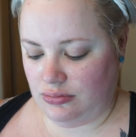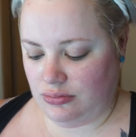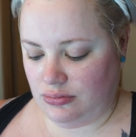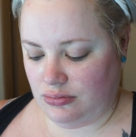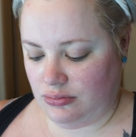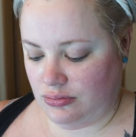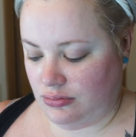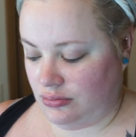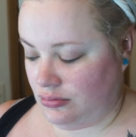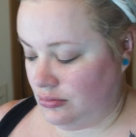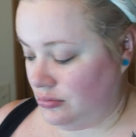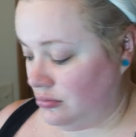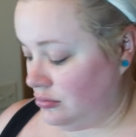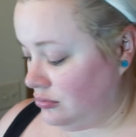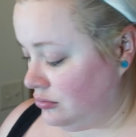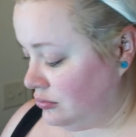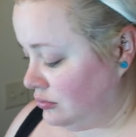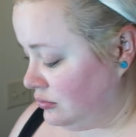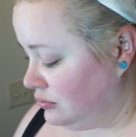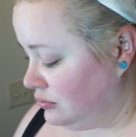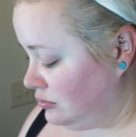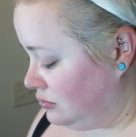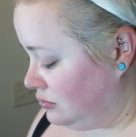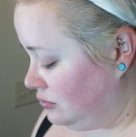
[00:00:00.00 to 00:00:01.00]

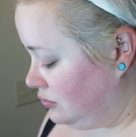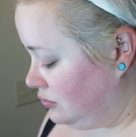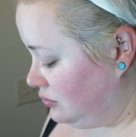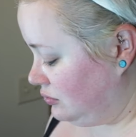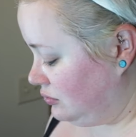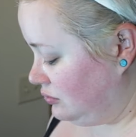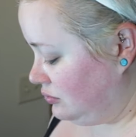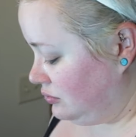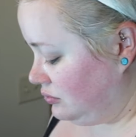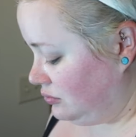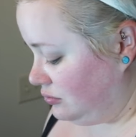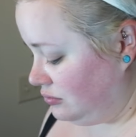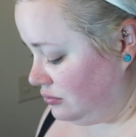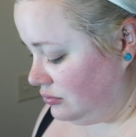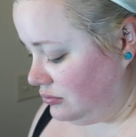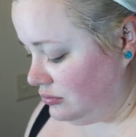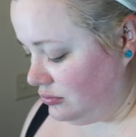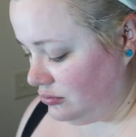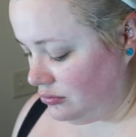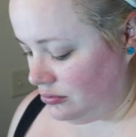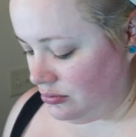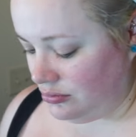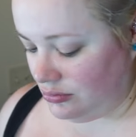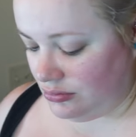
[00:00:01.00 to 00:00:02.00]

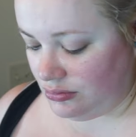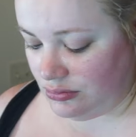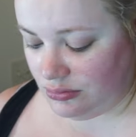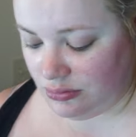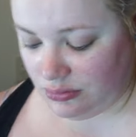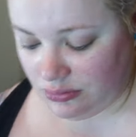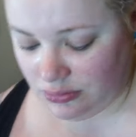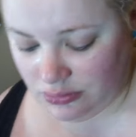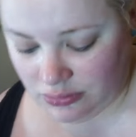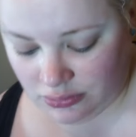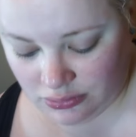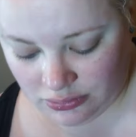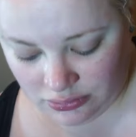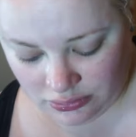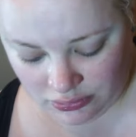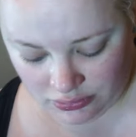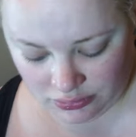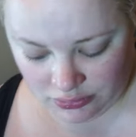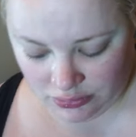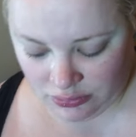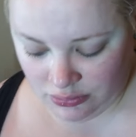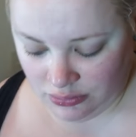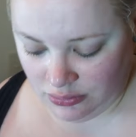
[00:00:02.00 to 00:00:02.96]
(no one is talking)